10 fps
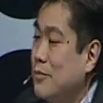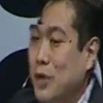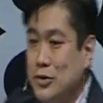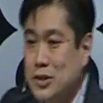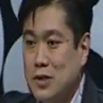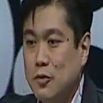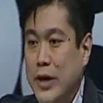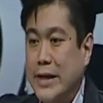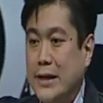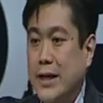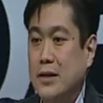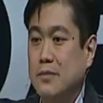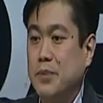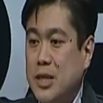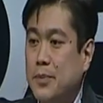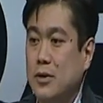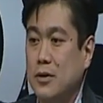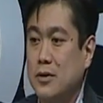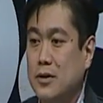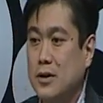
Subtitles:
most of the regulated people